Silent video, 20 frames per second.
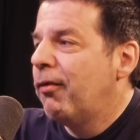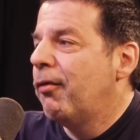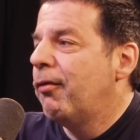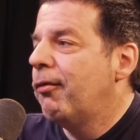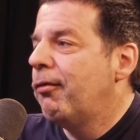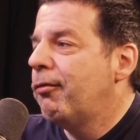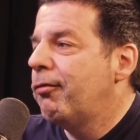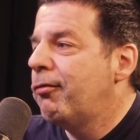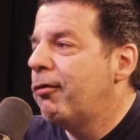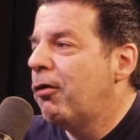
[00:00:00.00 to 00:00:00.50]

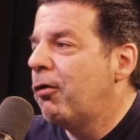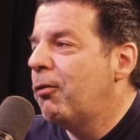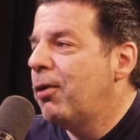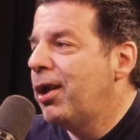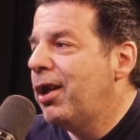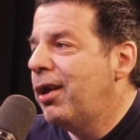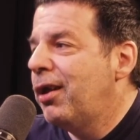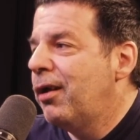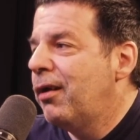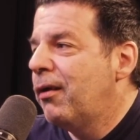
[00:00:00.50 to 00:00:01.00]
So
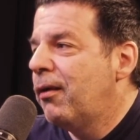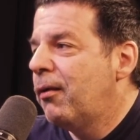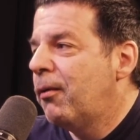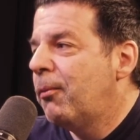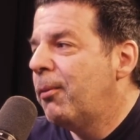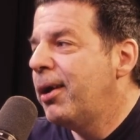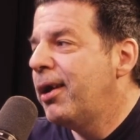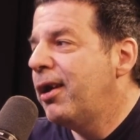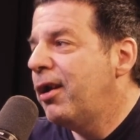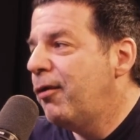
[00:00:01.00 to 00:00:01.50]
we,
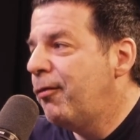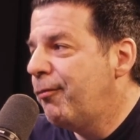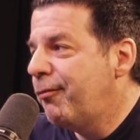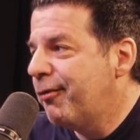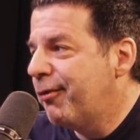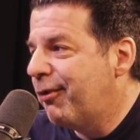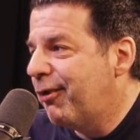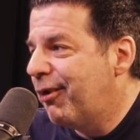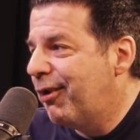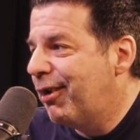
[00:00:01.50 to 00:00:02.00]
we
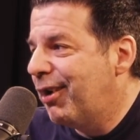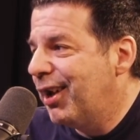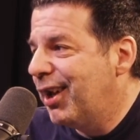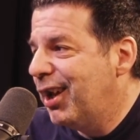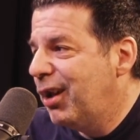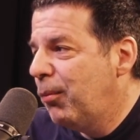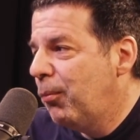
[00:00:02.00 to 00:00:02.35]
enjoy